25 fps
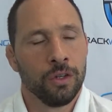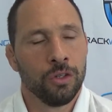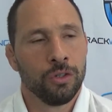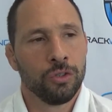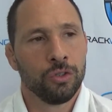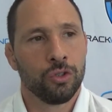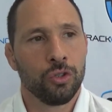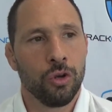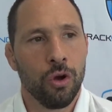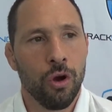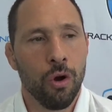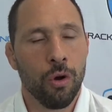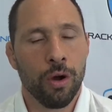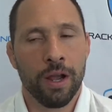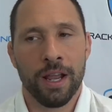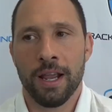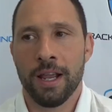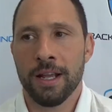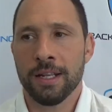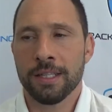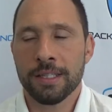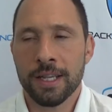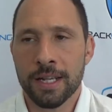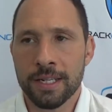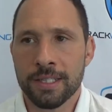So
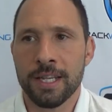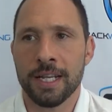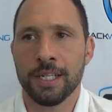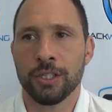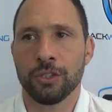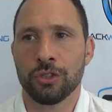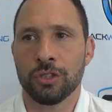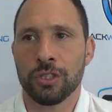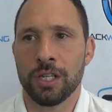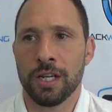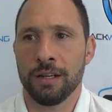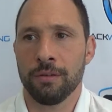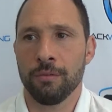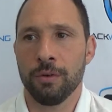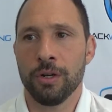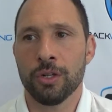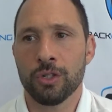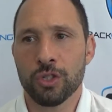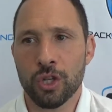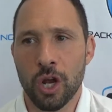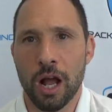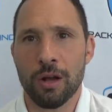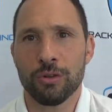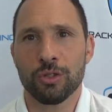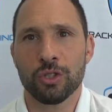it's interesting.
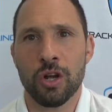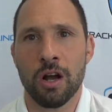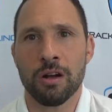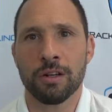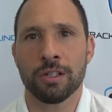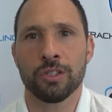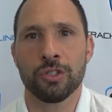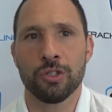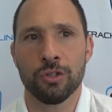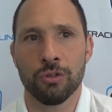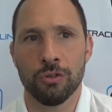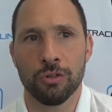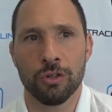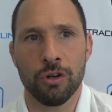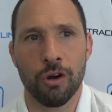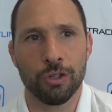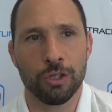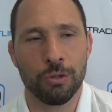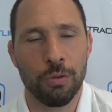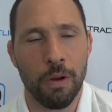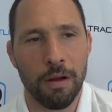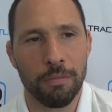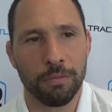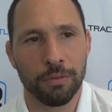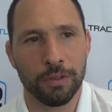I was talking to
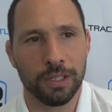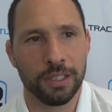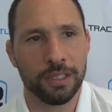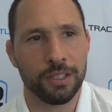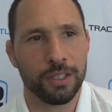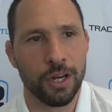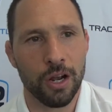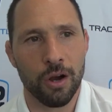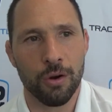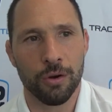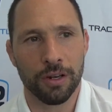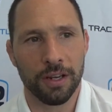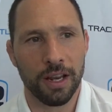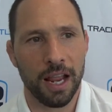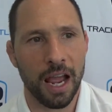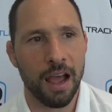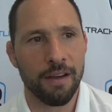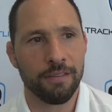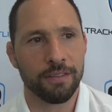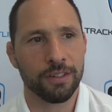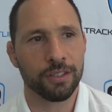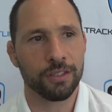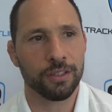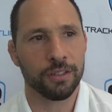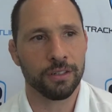Coach Papalizio and
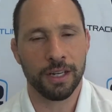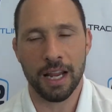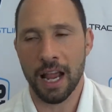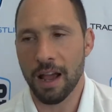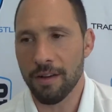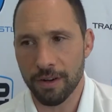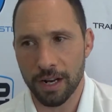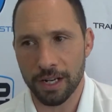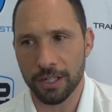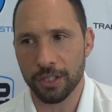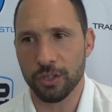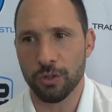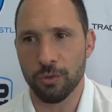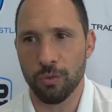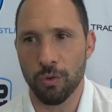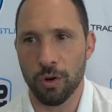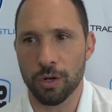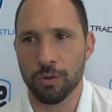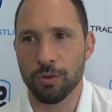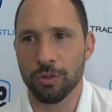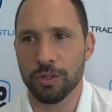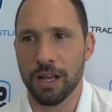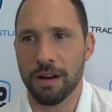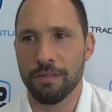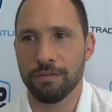Gavin I used to
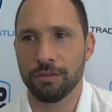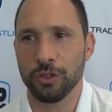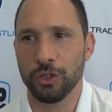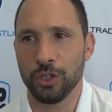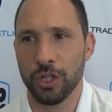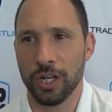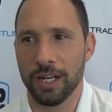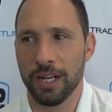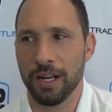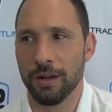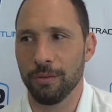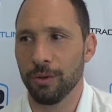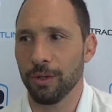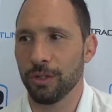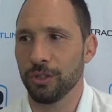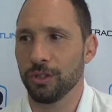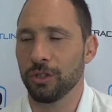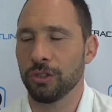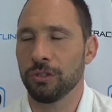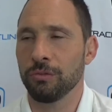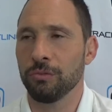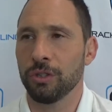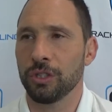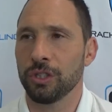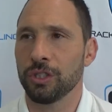work with at Virginia, and we
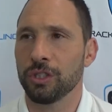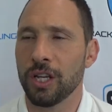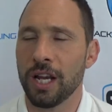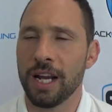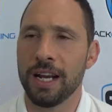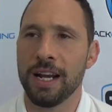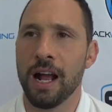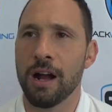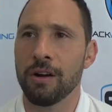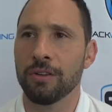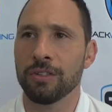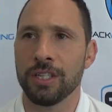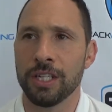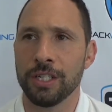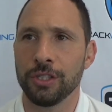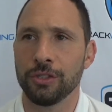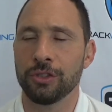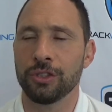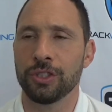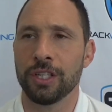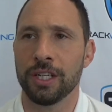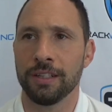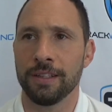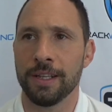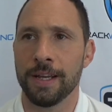were saying how it's
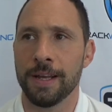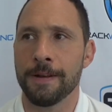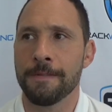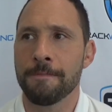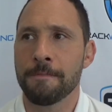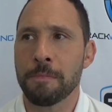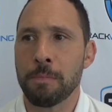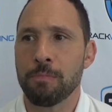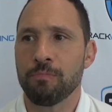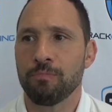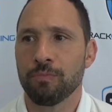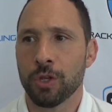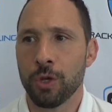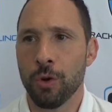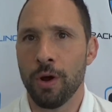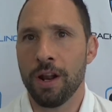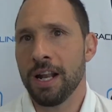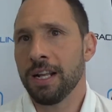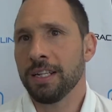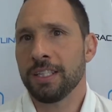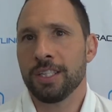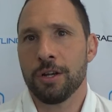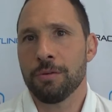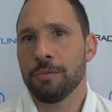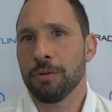interesting that, you know, in
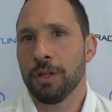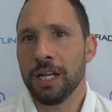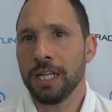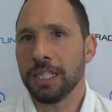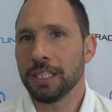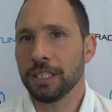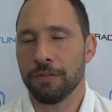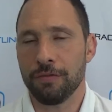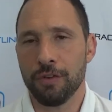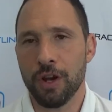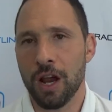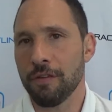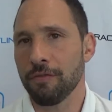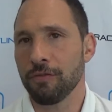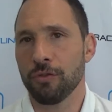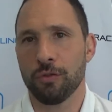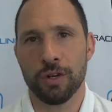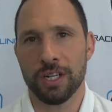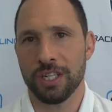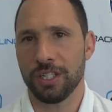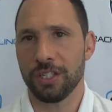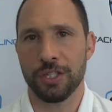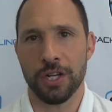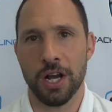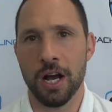NCAAs, if you have
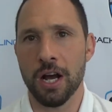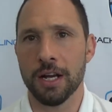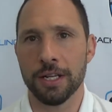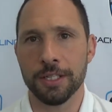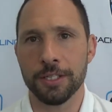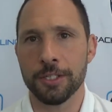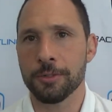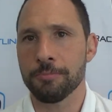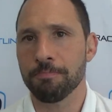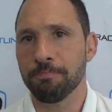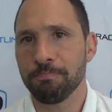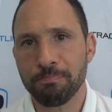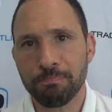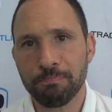3 studs,